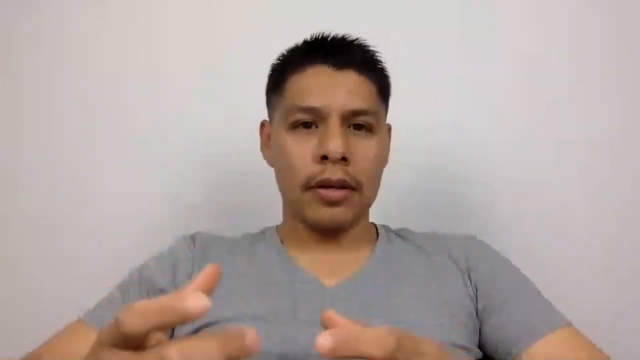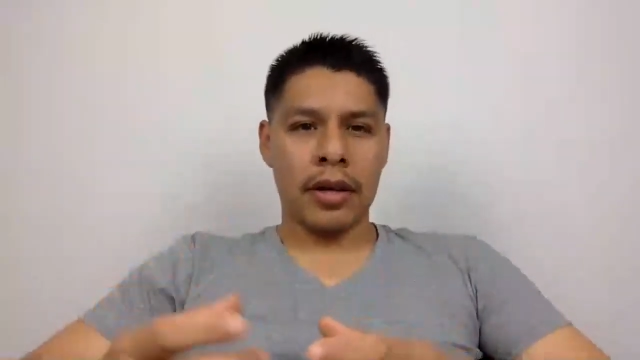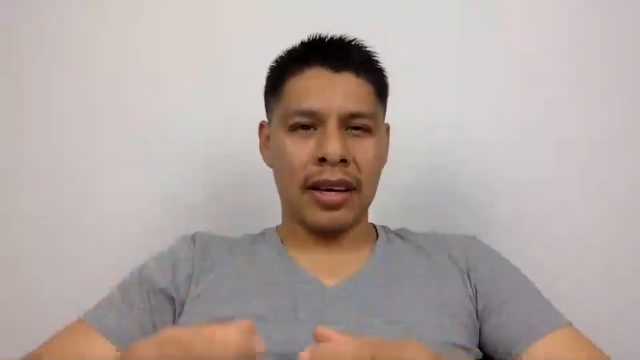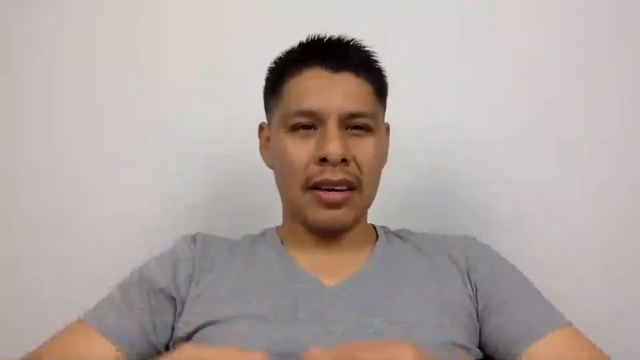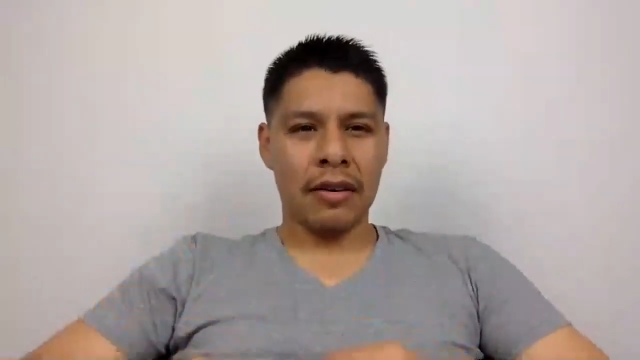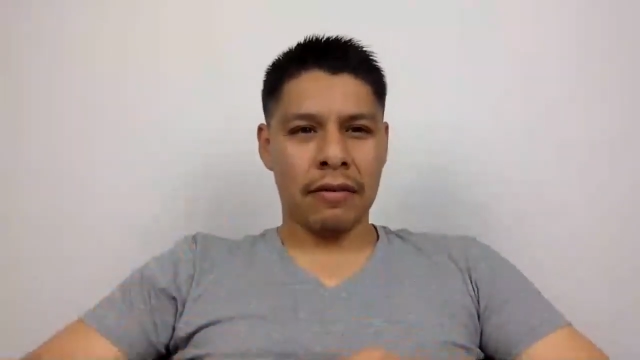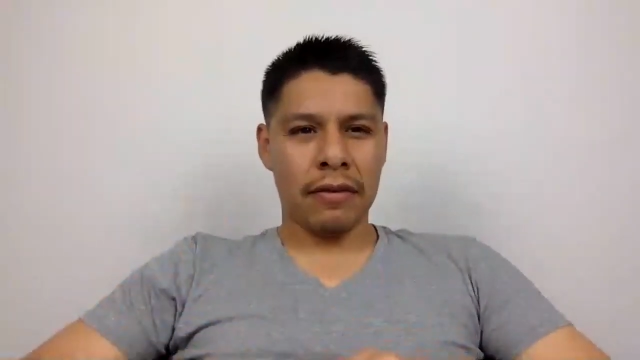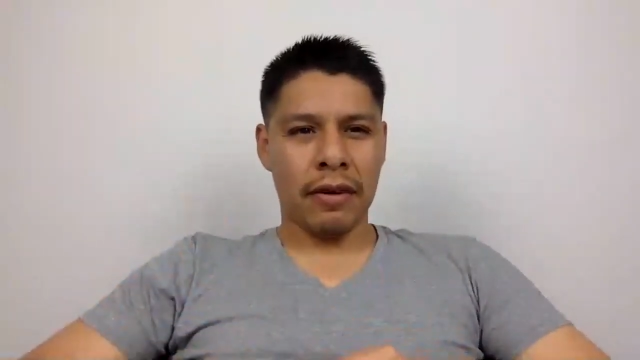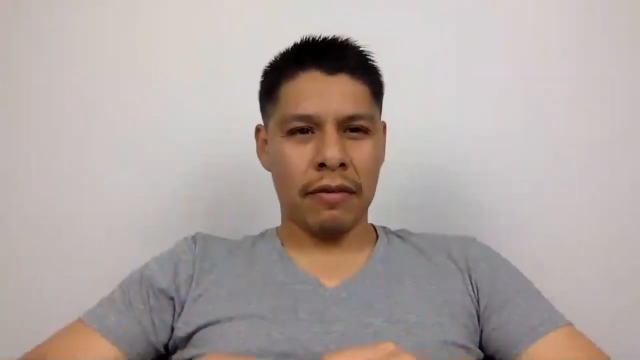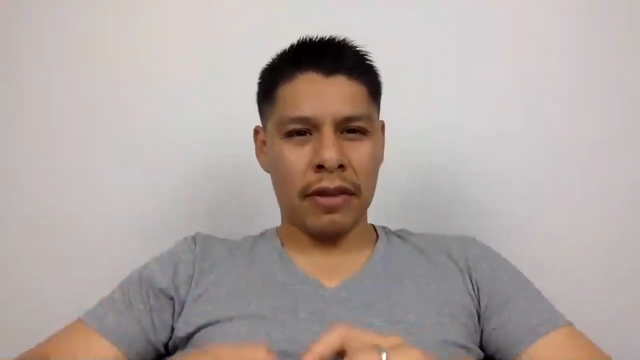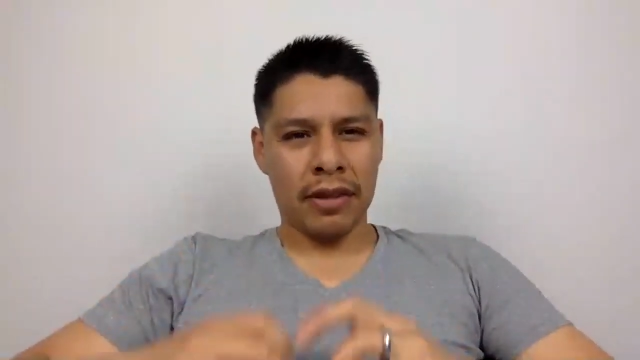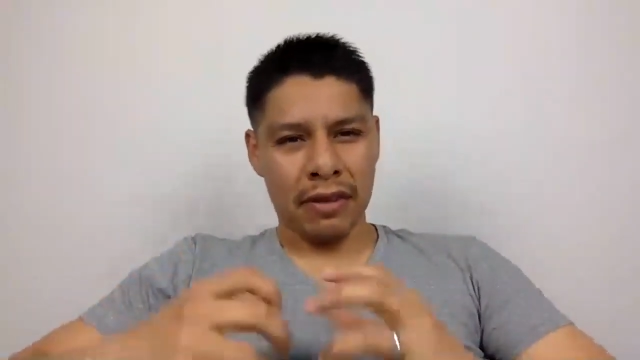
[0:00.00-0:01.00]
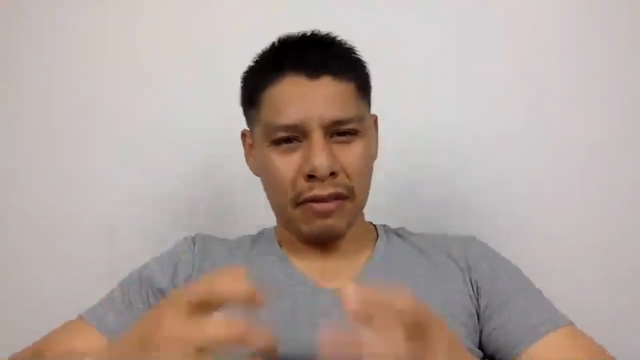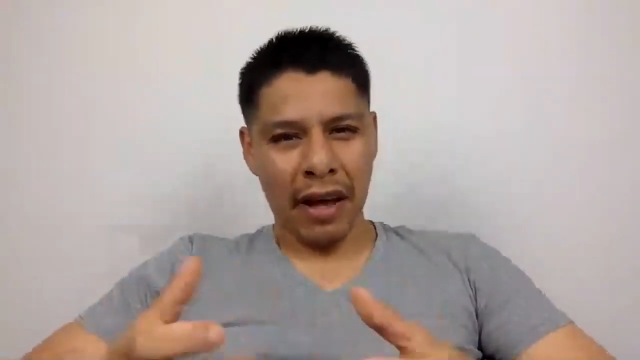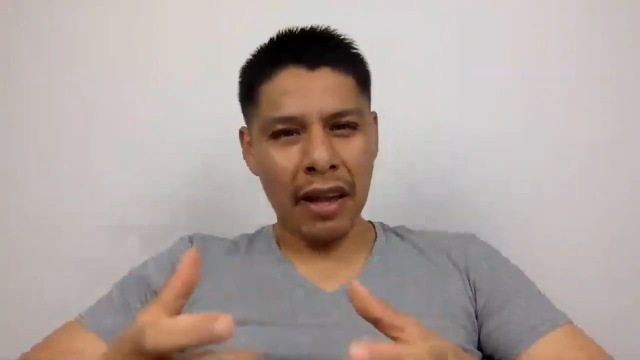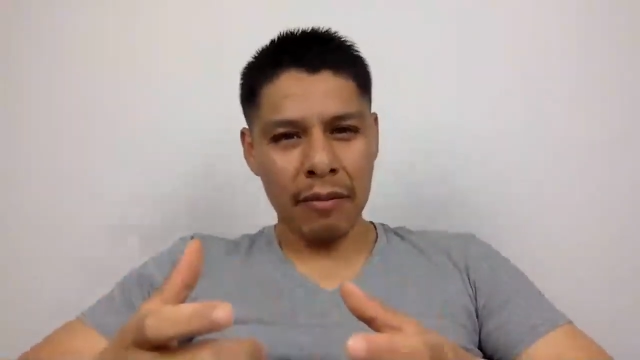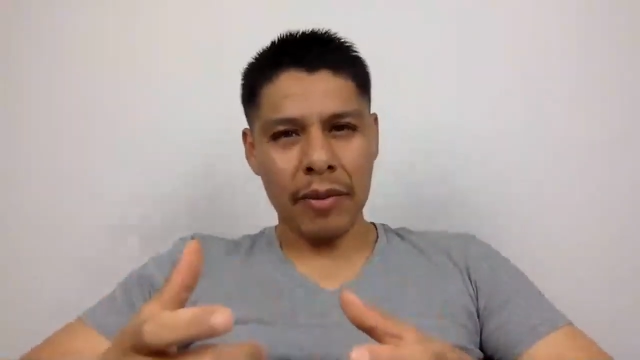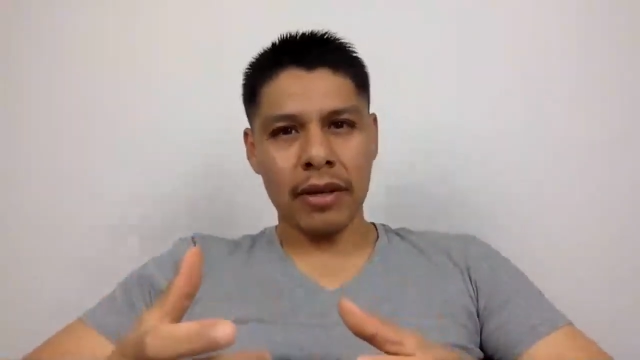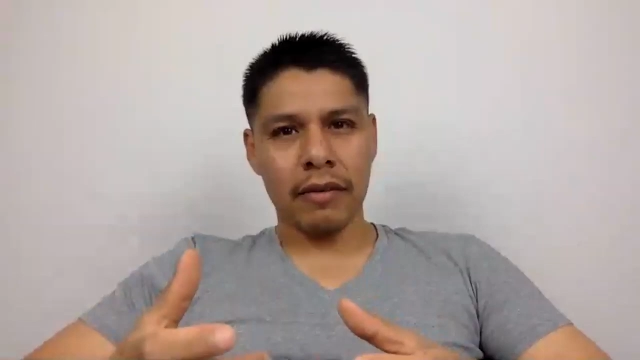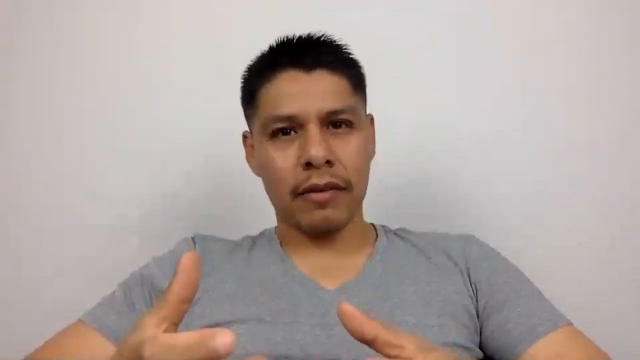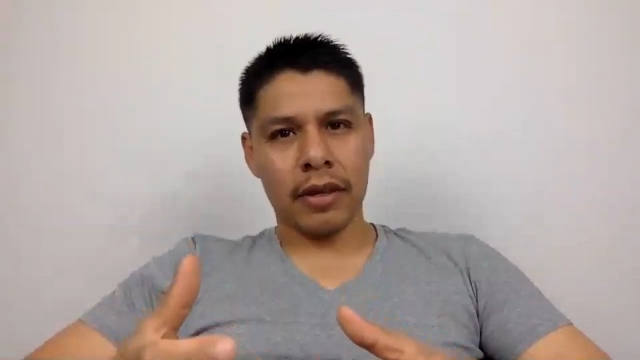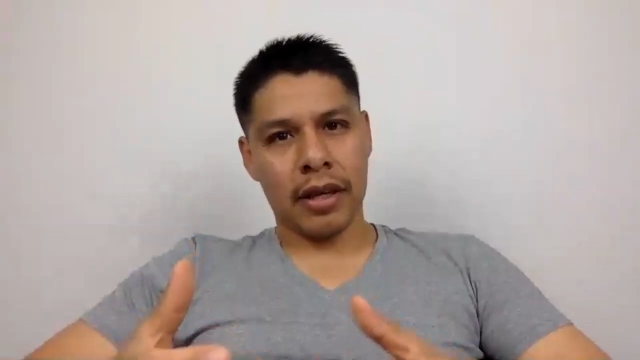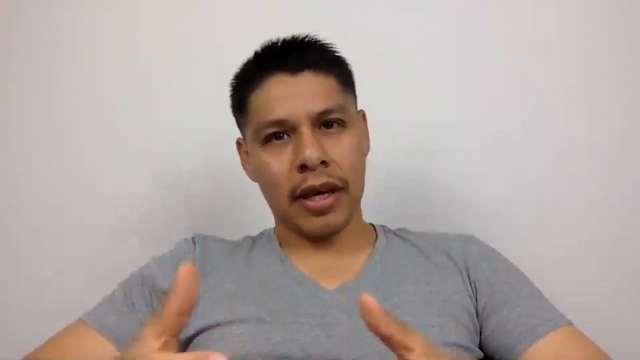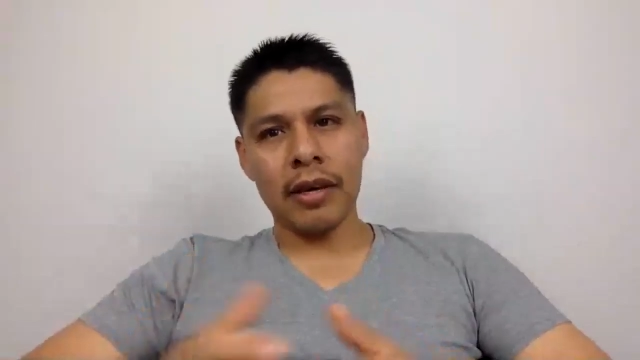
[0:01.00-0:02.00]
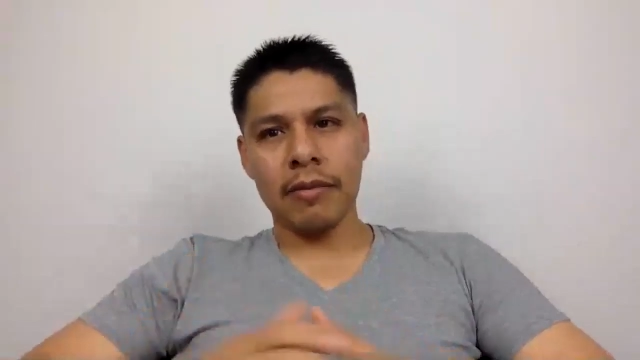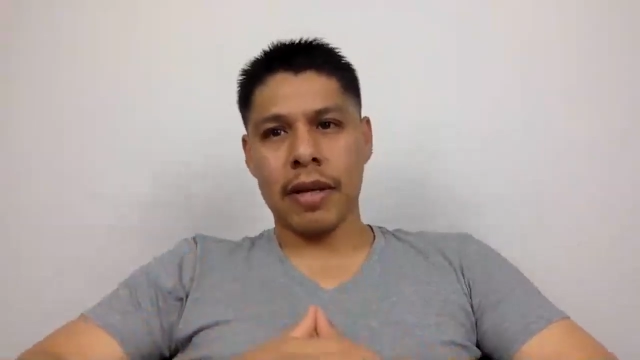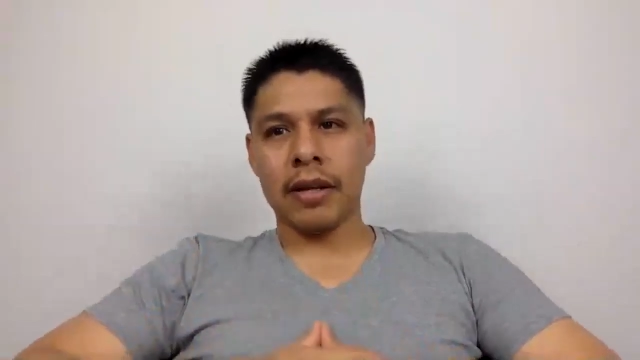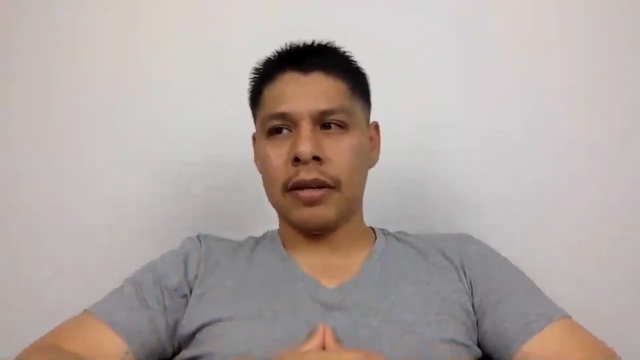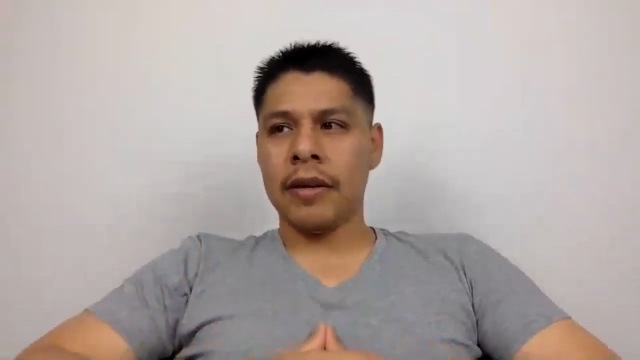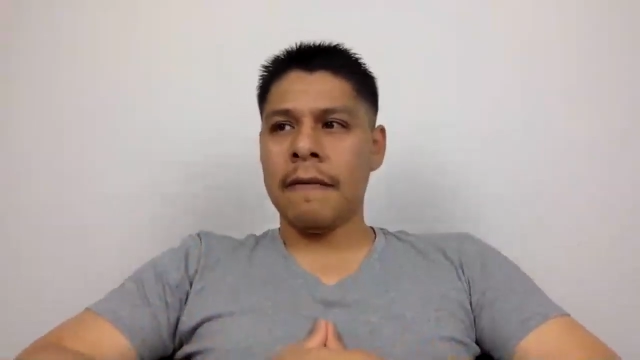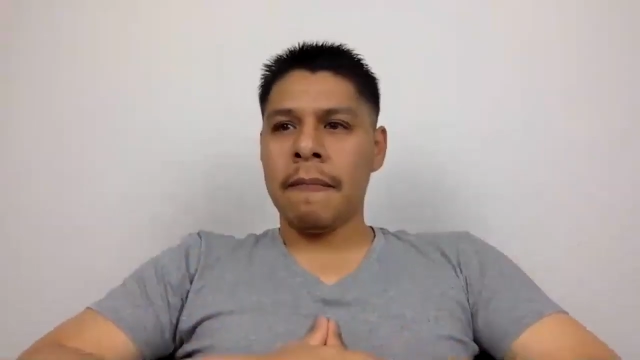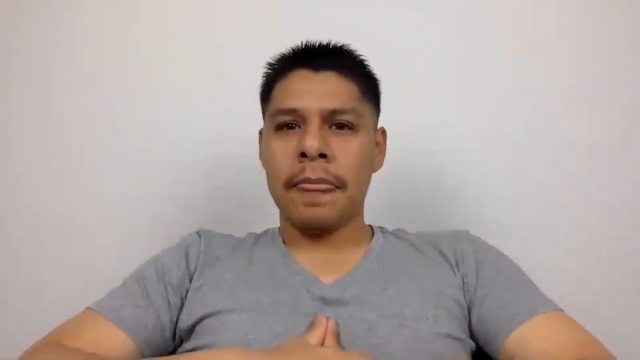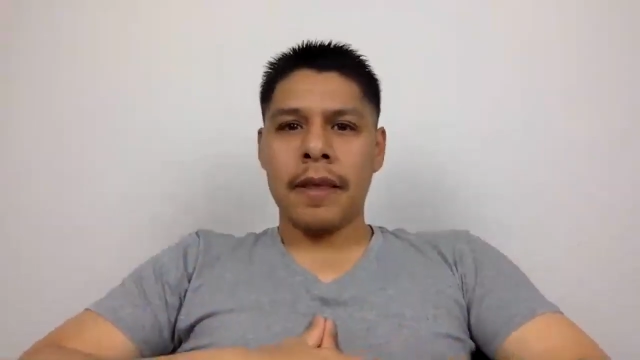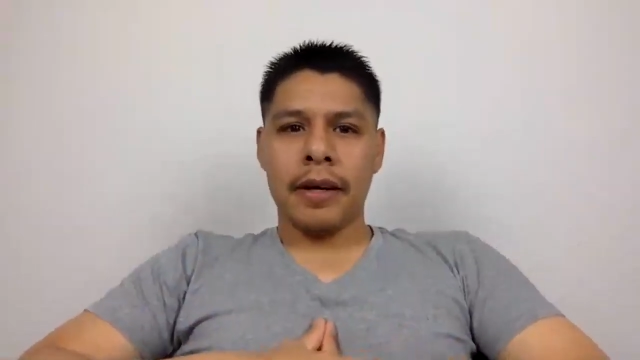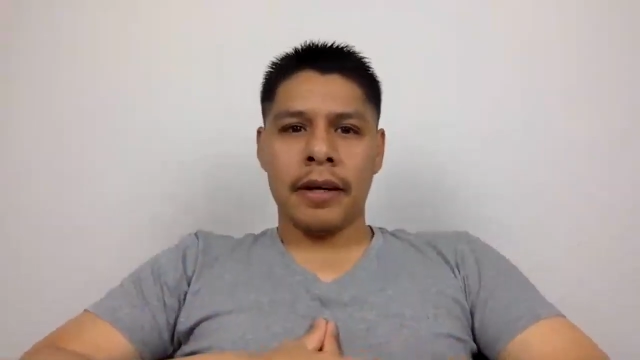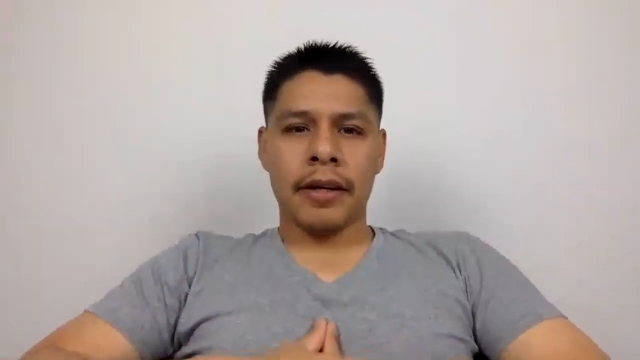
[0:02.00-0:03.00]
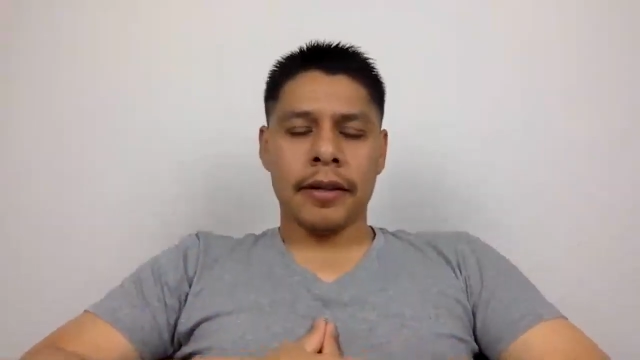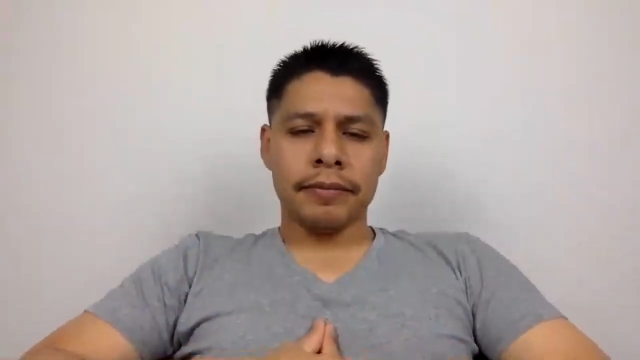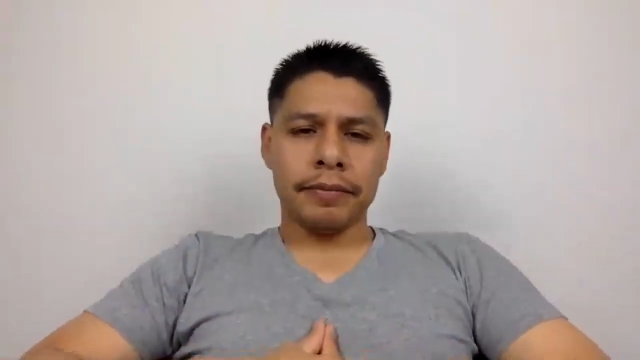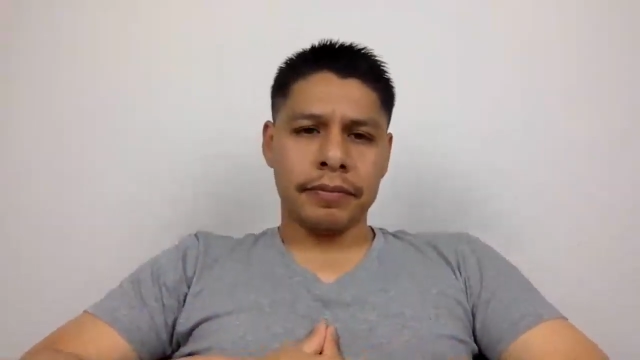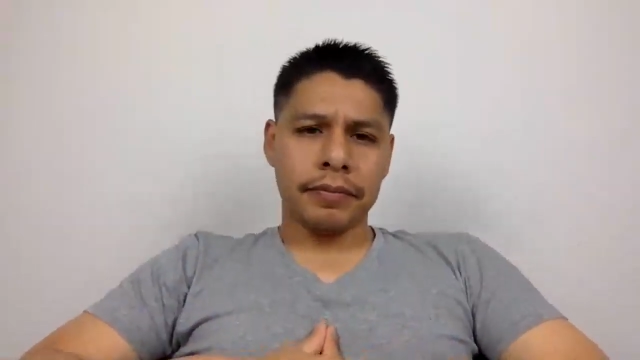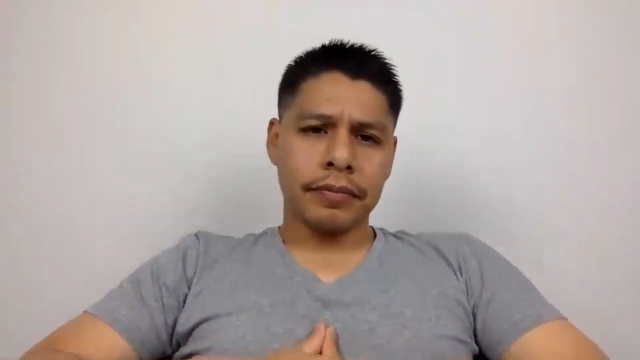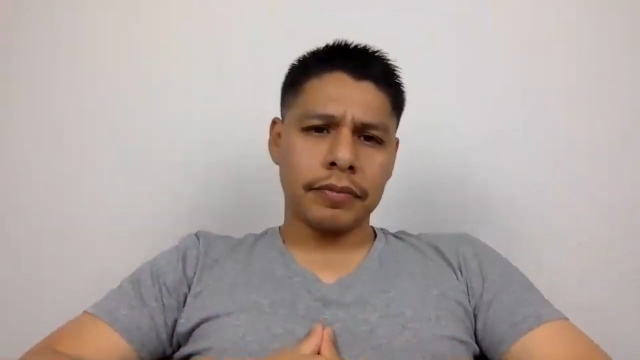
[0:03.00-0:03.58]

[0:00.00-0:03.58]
yeah, of the development of the game, and um,